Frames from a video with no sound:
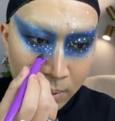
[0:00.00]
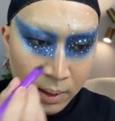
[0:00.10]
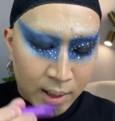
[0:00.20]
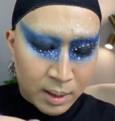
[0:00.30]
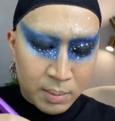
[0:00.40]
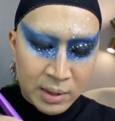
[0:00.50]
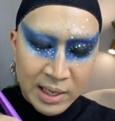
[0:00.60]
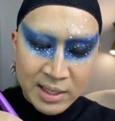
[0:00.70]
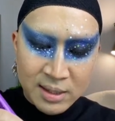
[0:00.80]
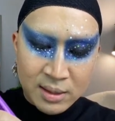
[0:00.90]
and
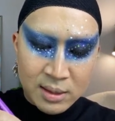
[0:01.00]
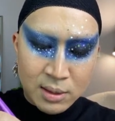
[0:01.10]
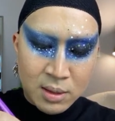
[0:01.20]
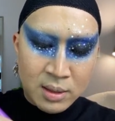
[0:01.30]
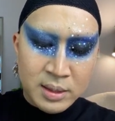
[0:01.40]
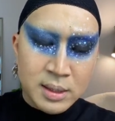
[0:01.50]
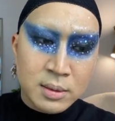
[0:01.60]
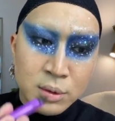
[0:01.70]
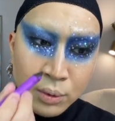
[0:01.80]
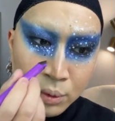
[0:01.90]
place the stars
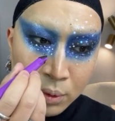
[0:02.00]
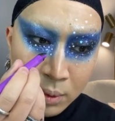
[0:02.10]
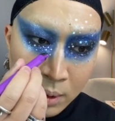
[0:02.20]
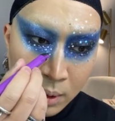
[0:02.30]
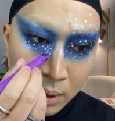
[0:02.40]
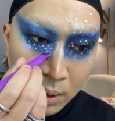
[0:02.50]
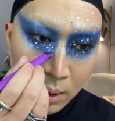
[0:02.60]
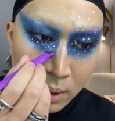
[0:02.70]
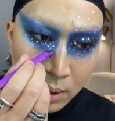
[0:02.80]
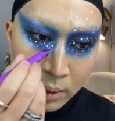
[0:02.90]

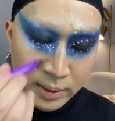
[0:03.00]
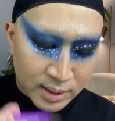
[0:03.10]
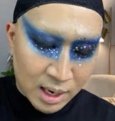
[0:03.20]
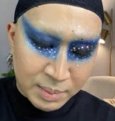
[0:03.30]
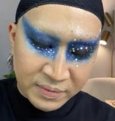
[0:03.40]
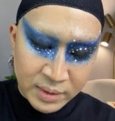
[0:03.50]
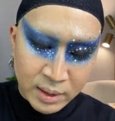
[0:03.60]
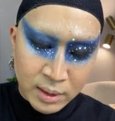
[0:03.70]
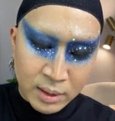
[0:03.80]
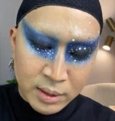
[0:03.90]
on top of
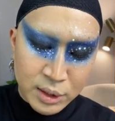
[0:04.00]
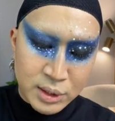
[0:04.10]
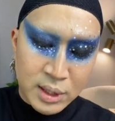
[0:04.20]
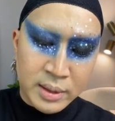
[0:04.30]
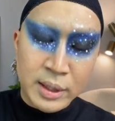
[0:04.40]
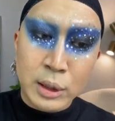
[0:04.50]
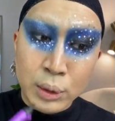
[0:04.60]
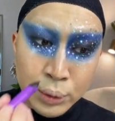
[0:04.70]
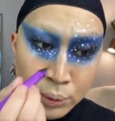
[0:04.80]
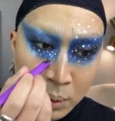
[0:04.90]
the dotted
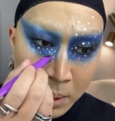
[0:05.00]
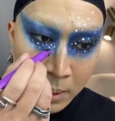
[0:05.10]
glue.